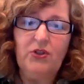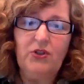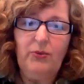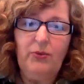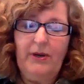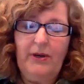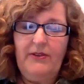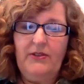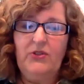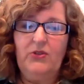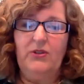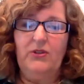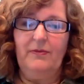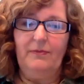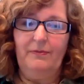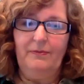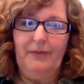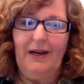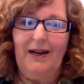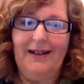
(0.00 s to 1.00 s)
You wear this sort of
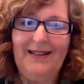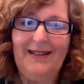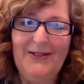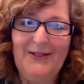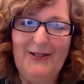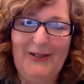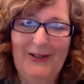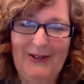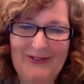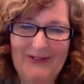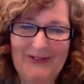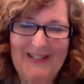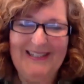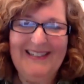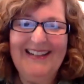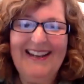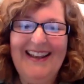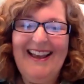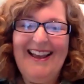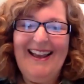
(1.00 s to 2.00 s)
bodysuit
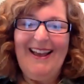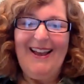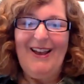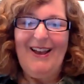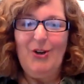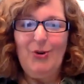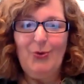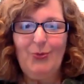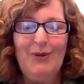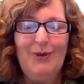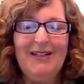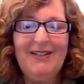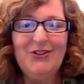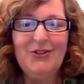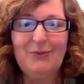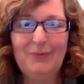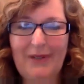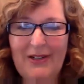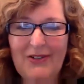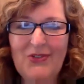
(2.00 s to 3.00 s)
and it reads
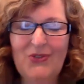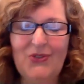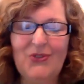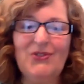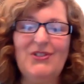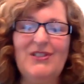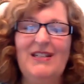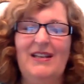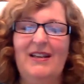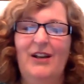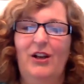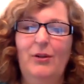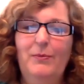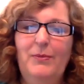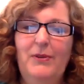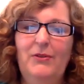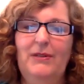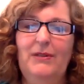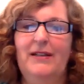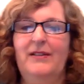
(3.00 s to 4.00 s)
your muscles to help
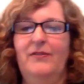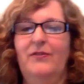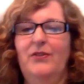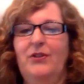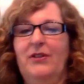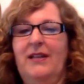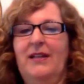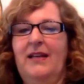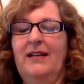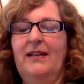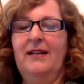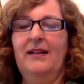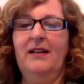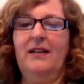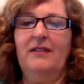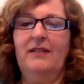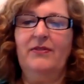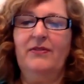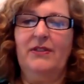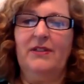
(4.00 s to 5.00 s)
you. Like if you're getting
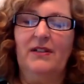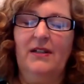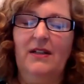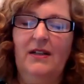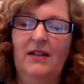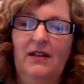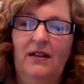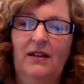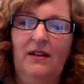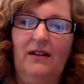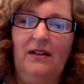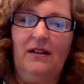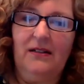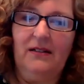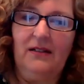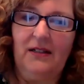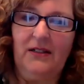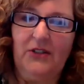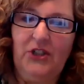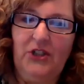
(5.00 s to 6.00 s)
out of
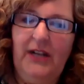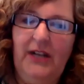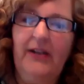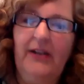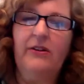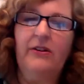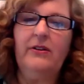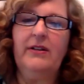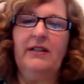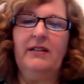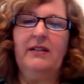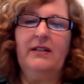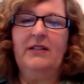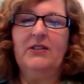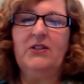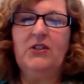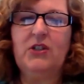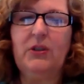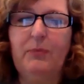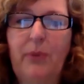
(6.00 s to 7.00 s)
a chair, it
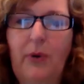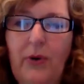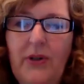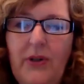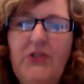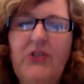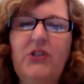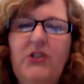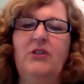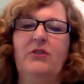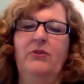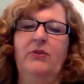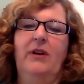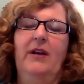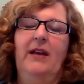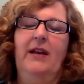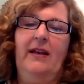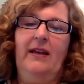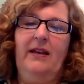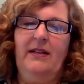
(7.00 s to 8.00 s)
supports you.
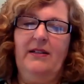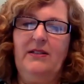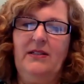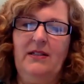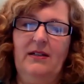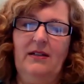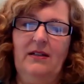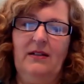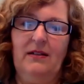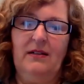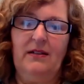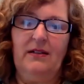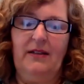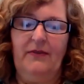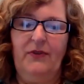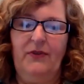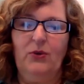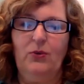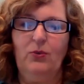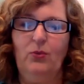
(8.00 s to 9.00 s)

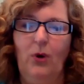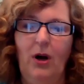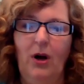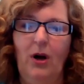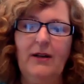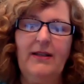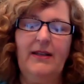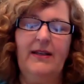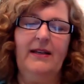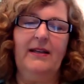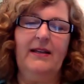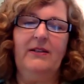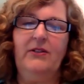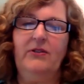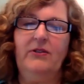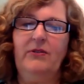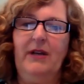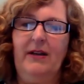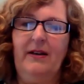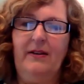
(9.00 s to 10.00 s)
If you're walking and
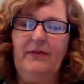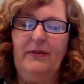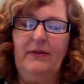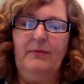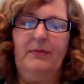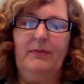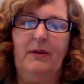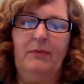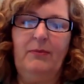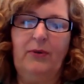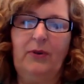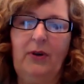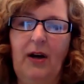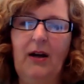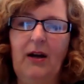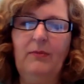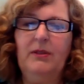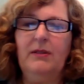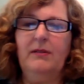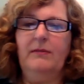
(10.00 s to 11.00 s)
you have a
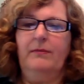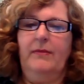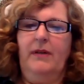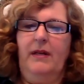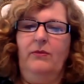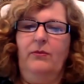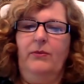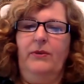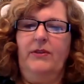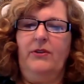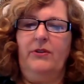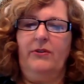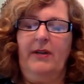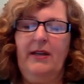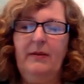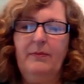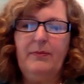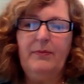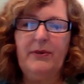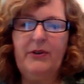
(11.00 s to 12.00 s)
problem with your
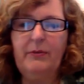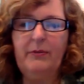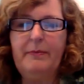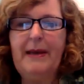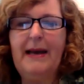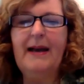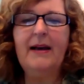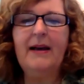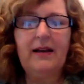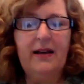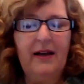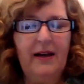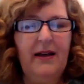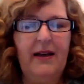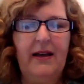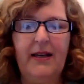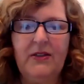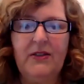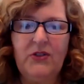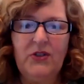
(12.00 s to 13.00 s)
hip or your back,
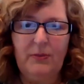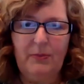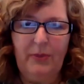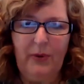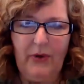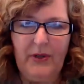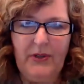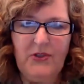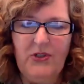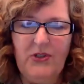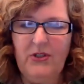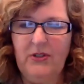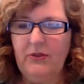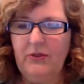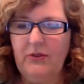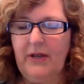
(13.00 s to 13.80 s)
it supports you.